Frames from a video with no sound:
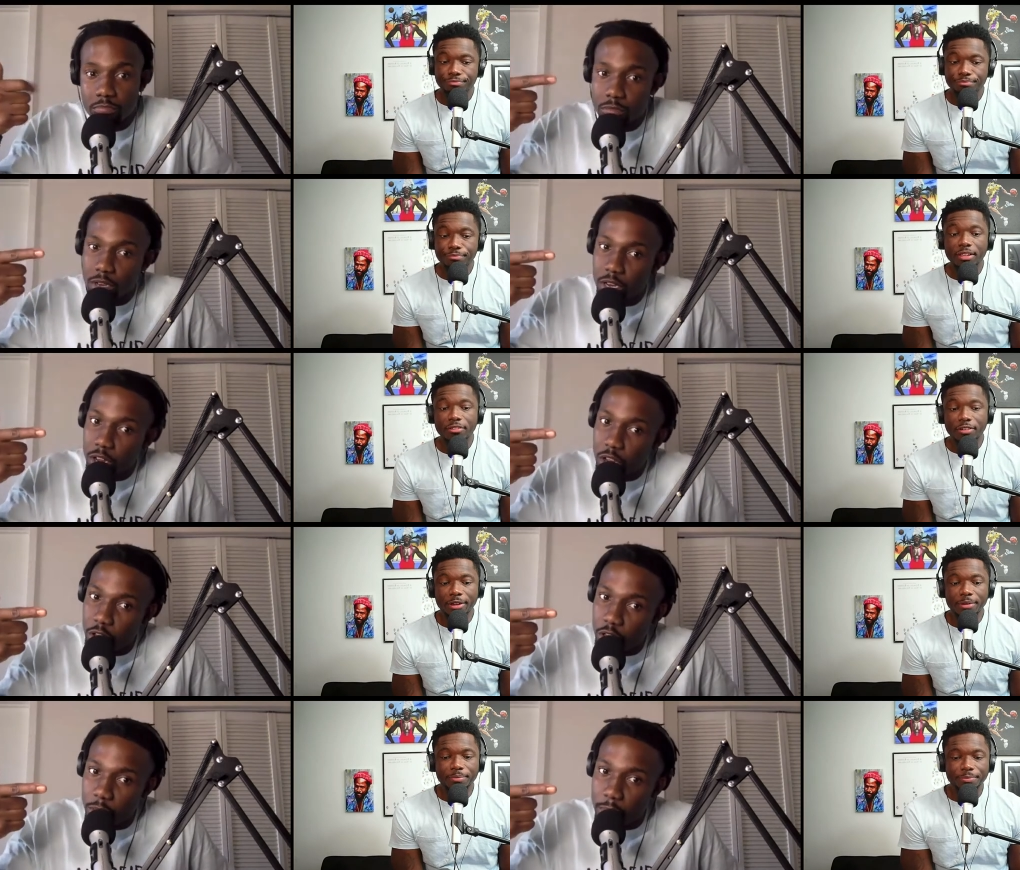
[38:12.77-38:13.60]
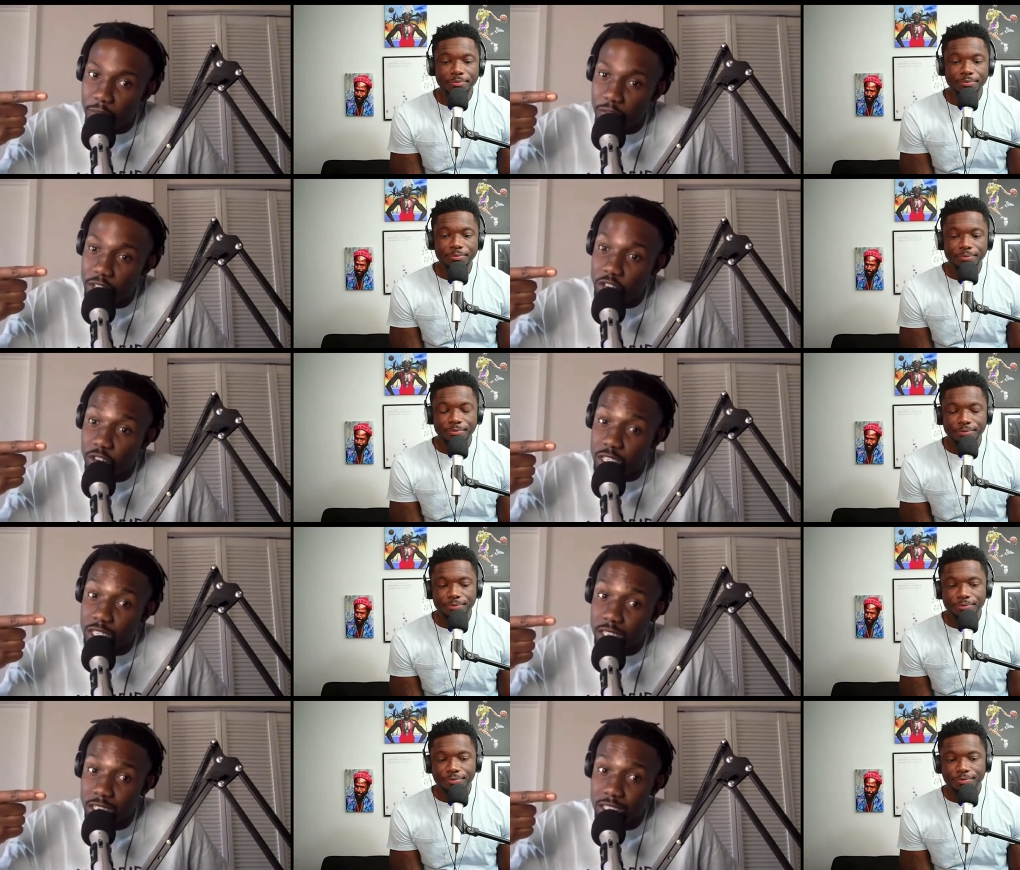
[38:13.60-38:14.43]
Speaker 1: You're
Speaker 2: right.
Speaker 1: The Memphis
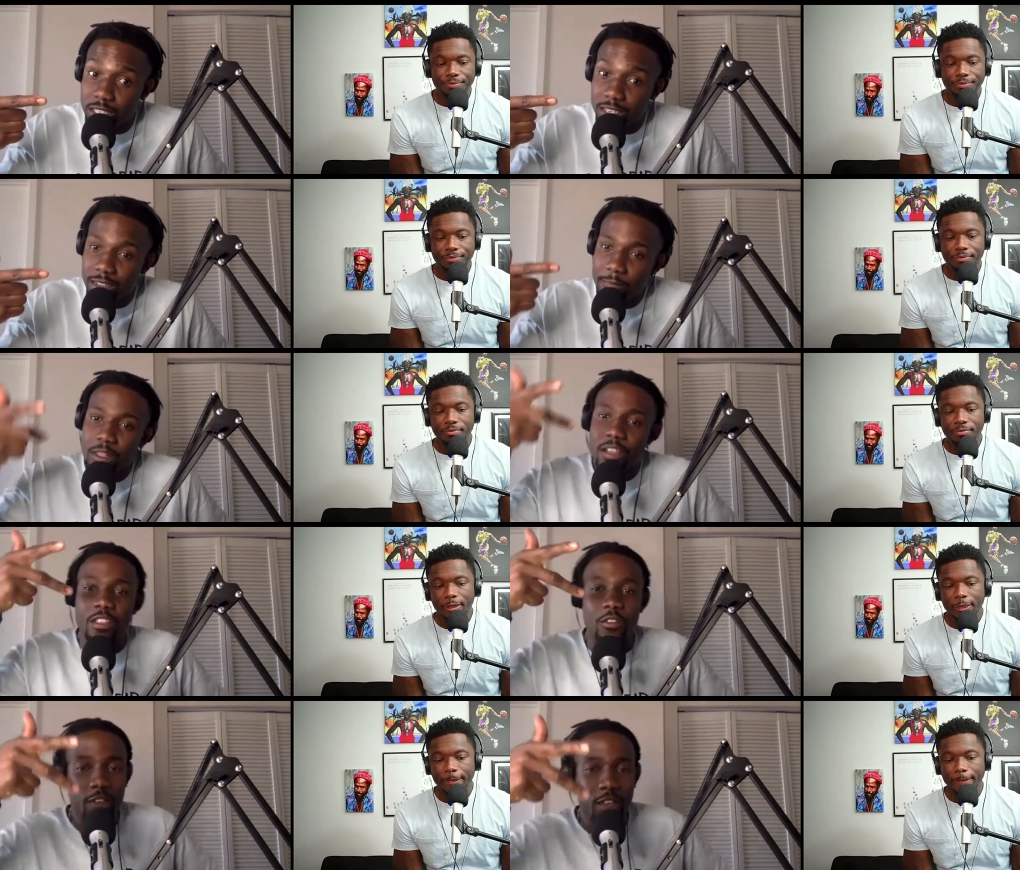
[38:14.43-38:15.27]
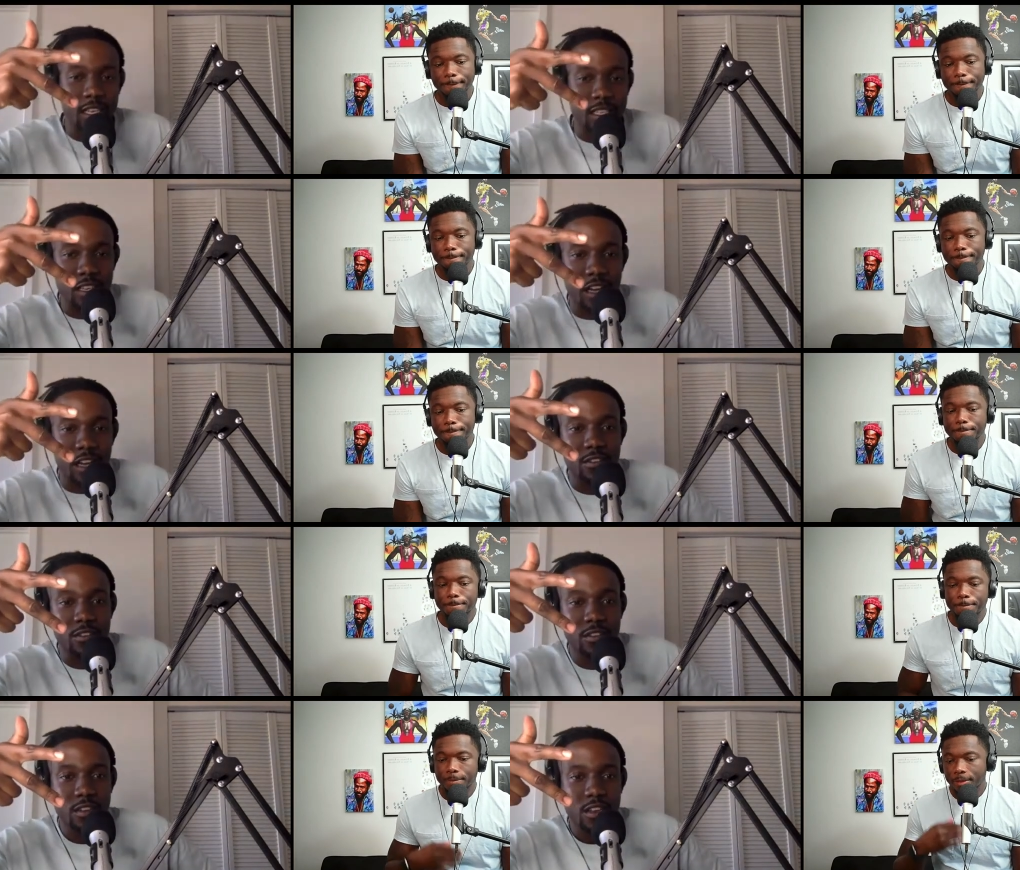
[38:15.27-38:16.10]
Grizzlies.
Speaker 2: The Phoenix Suns.
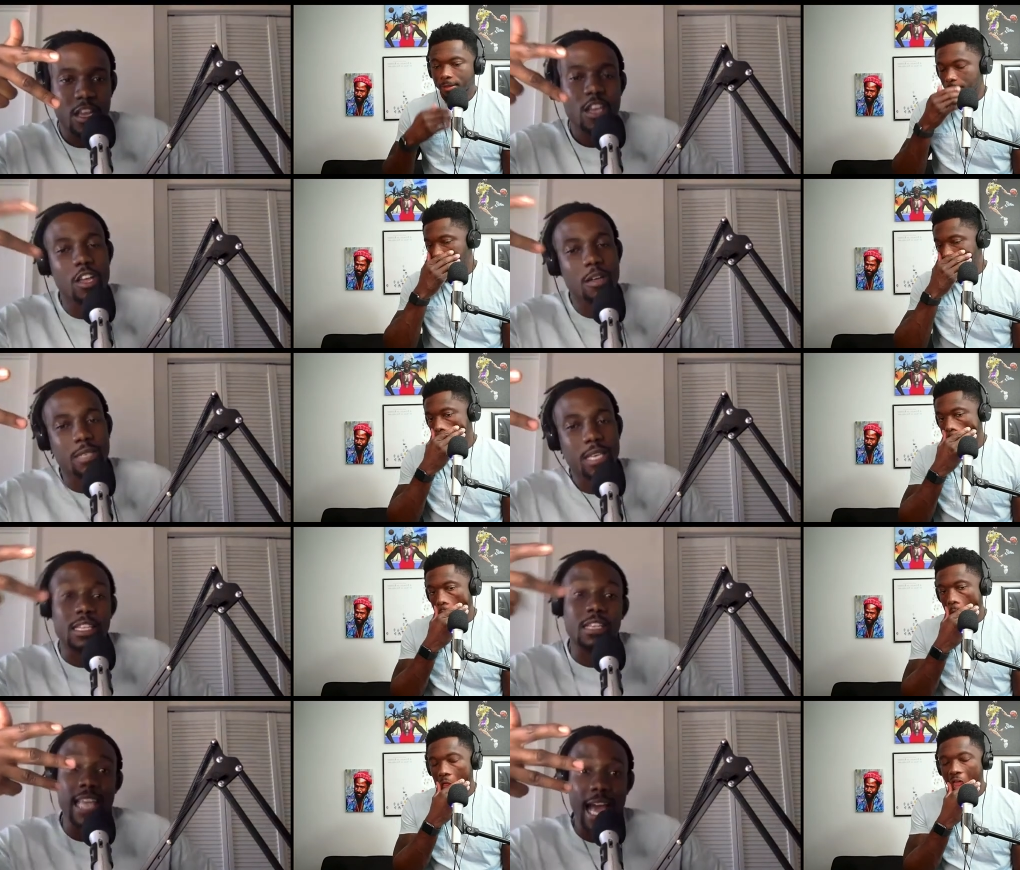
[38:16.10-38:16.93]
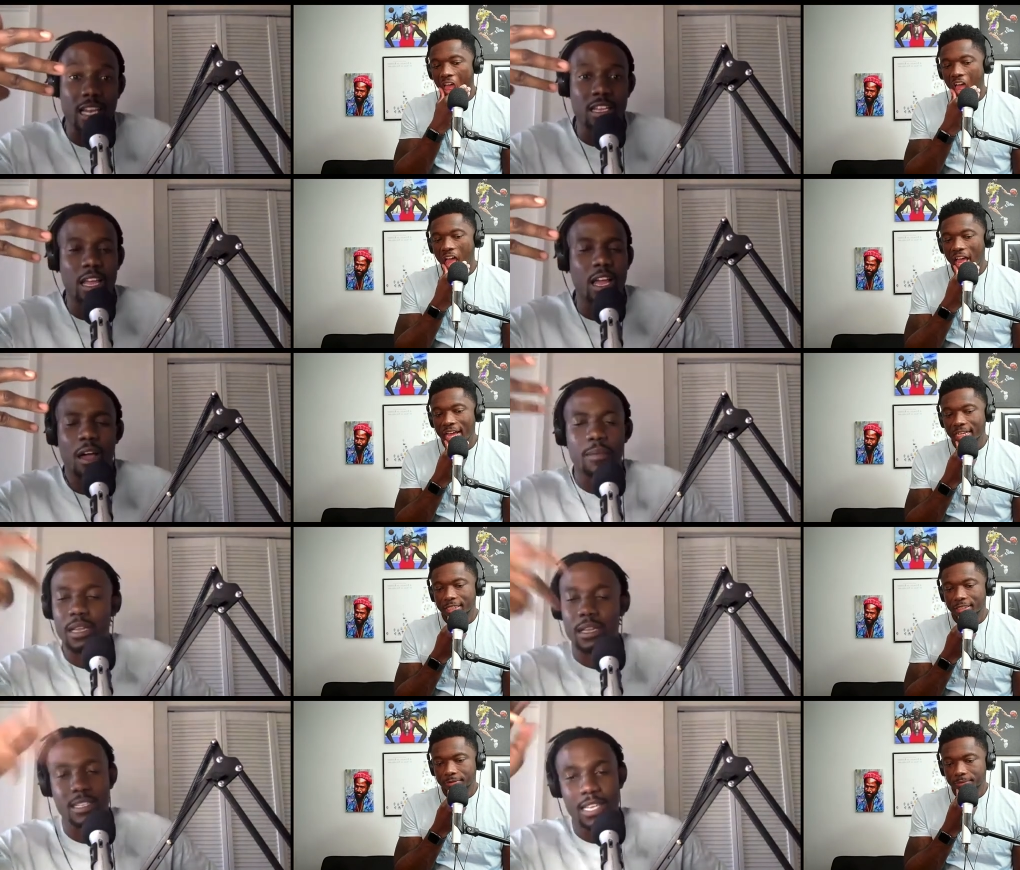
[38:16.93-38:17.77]
You know what I'm saying? Not the
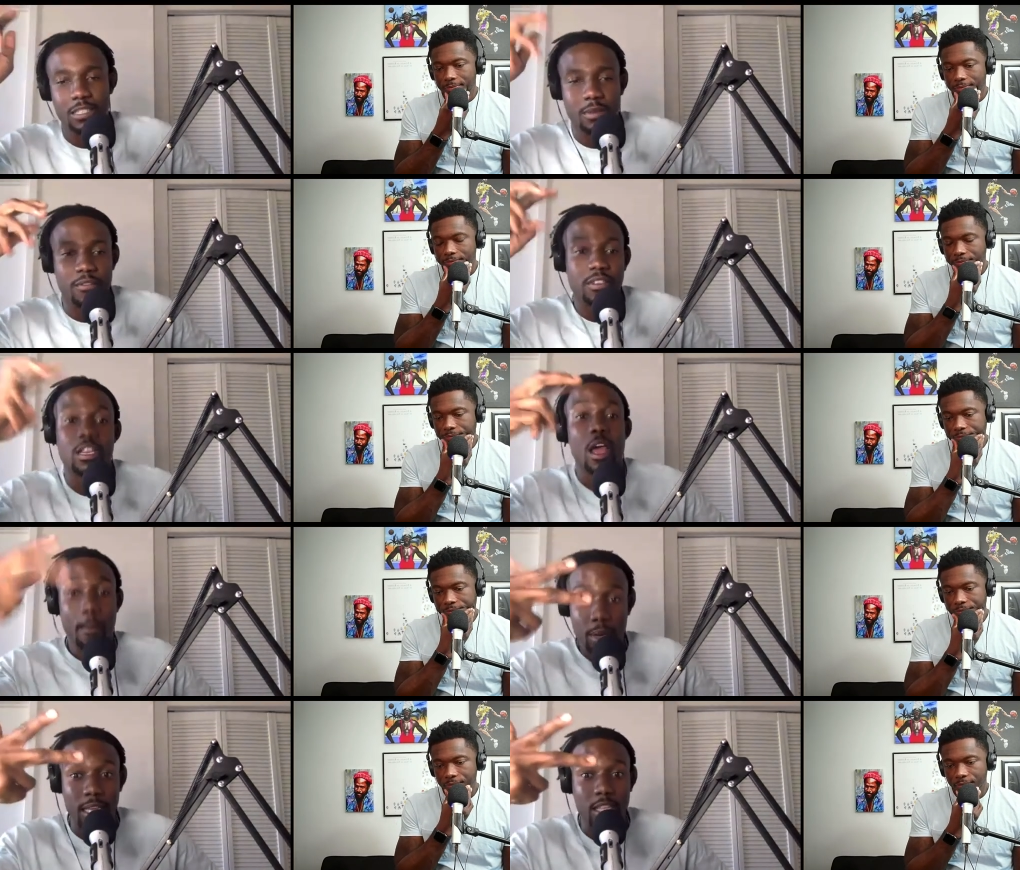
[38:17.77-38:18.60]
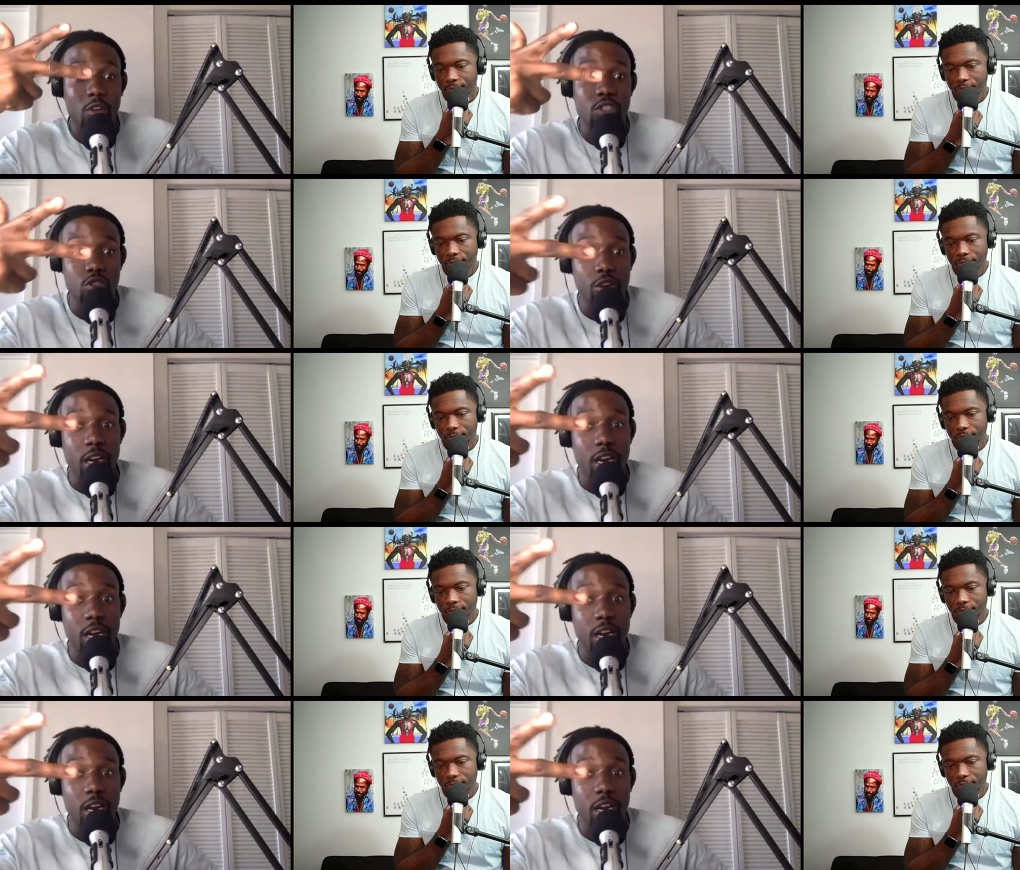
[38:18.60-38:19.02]
Dallas Mavericks, but like those three,